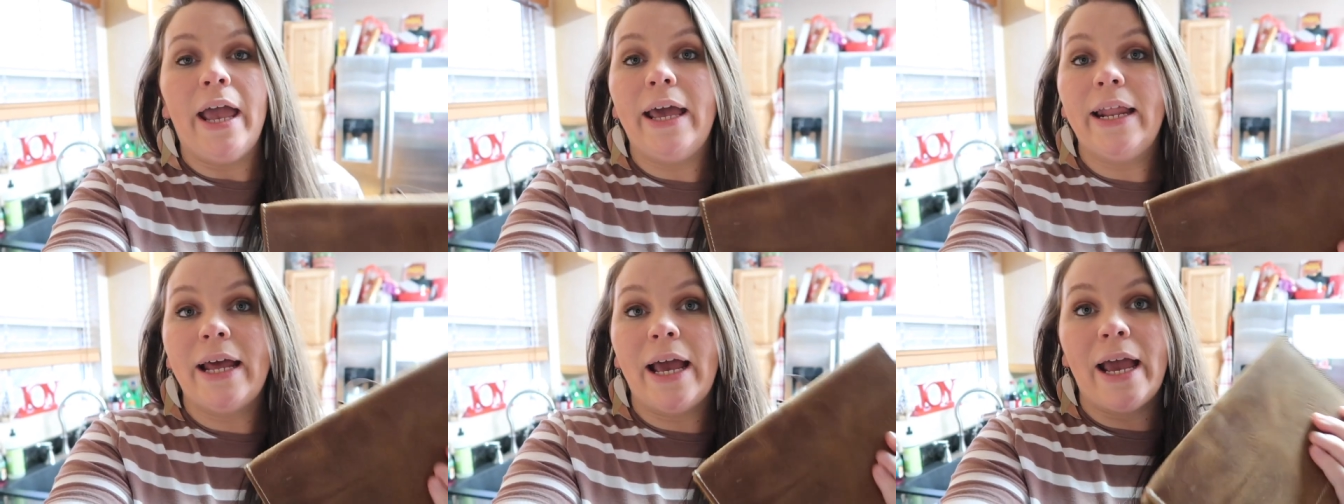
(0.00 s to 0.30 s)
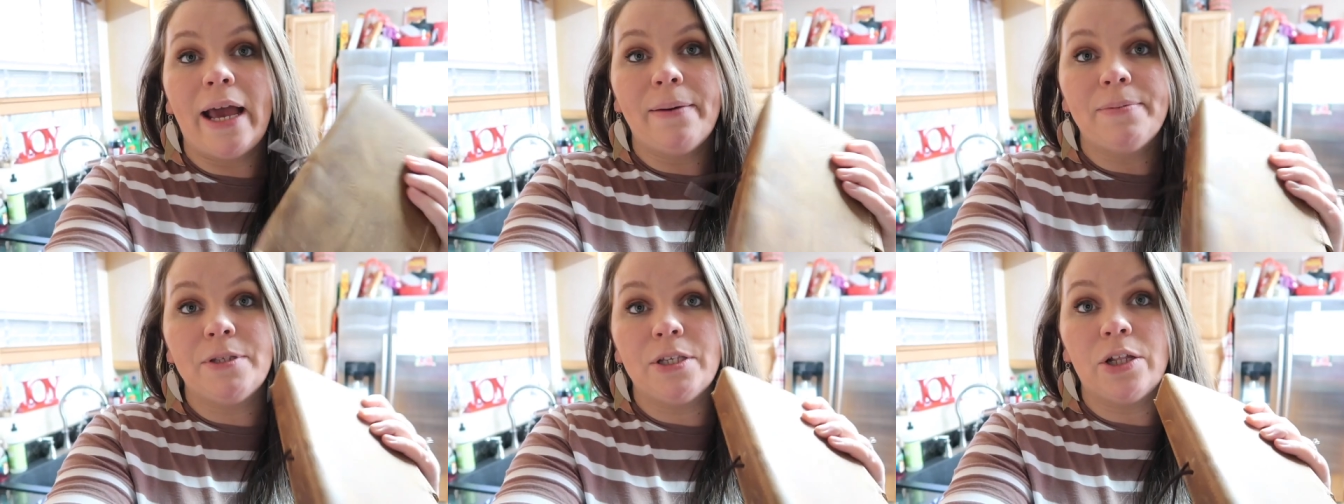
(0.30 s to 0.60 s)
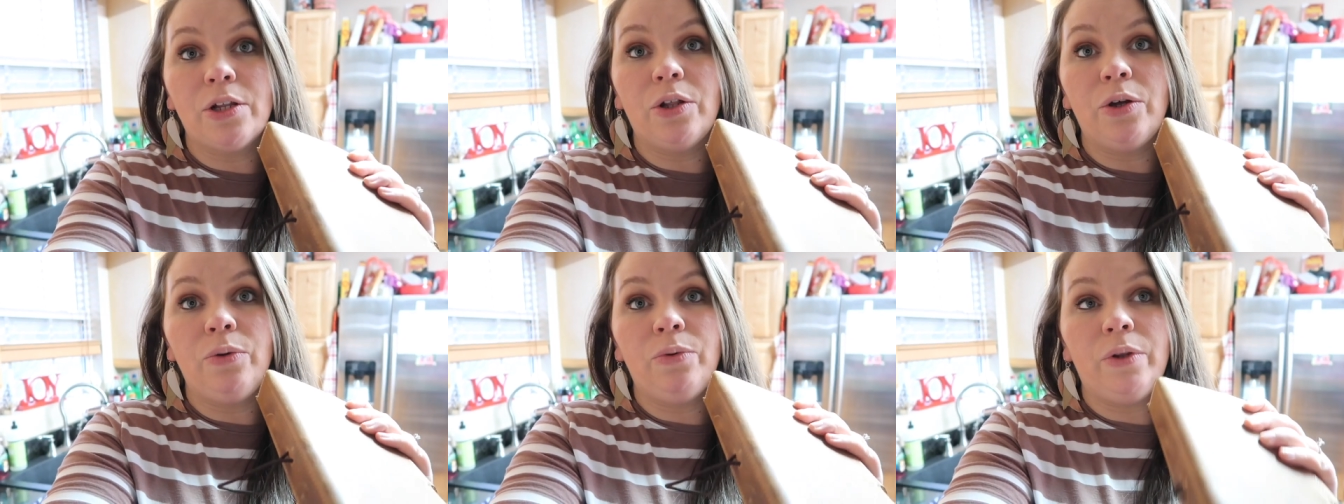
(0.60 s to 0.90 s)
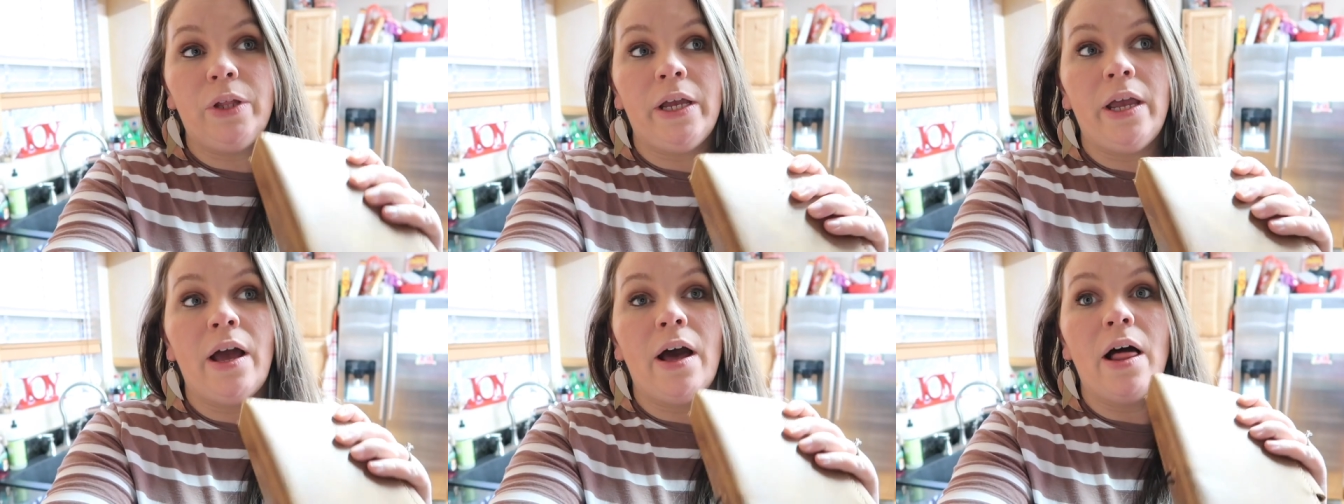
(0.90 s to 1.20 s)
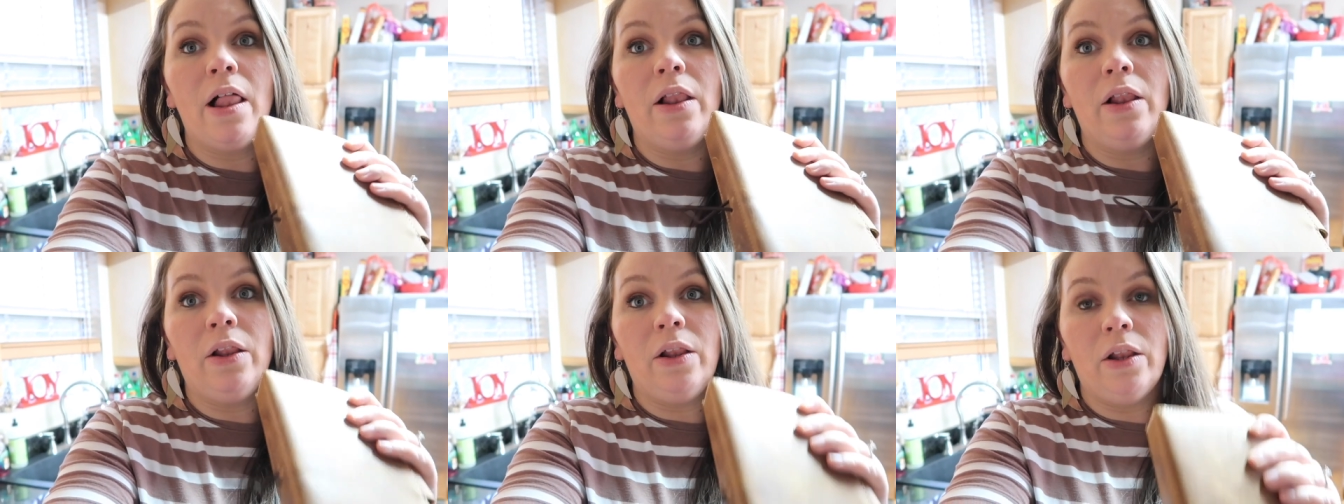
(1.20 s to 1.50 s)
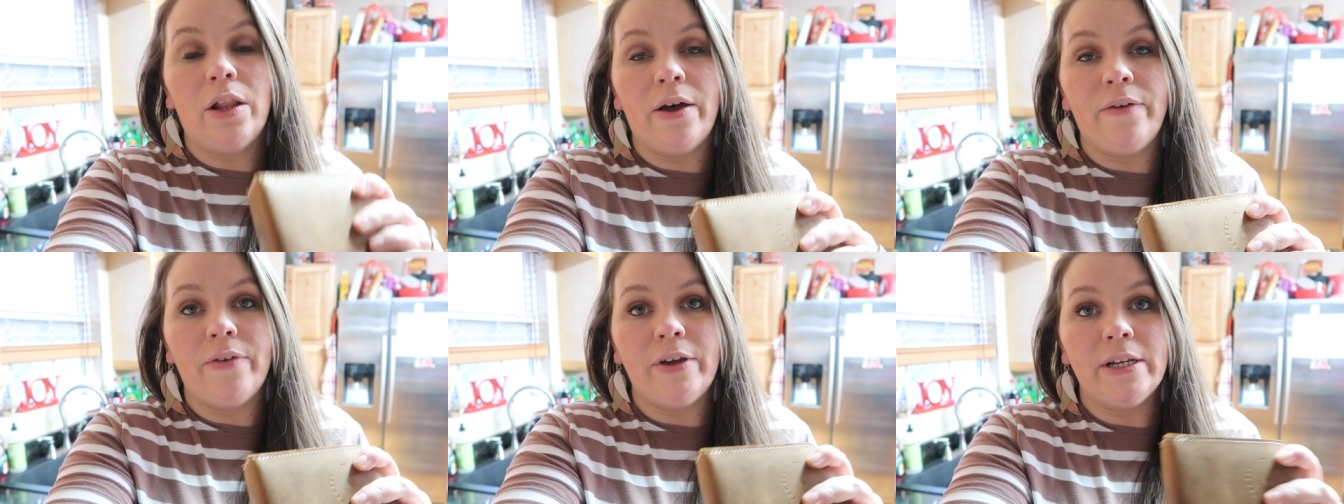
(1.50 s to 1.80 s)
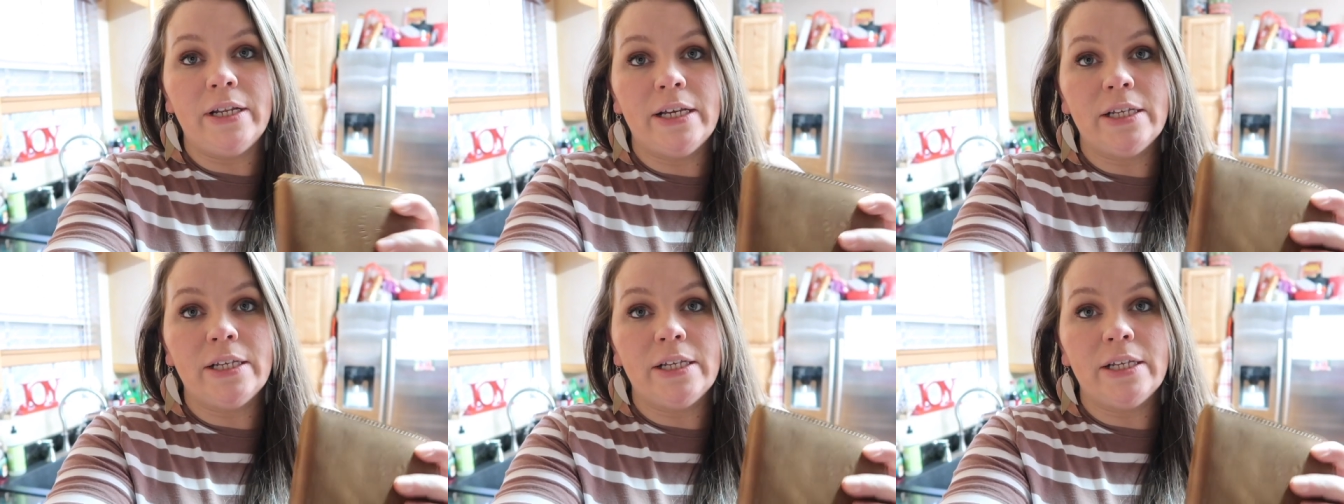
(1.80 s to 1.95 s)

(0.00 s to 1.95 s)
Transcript: and I absolutely love it.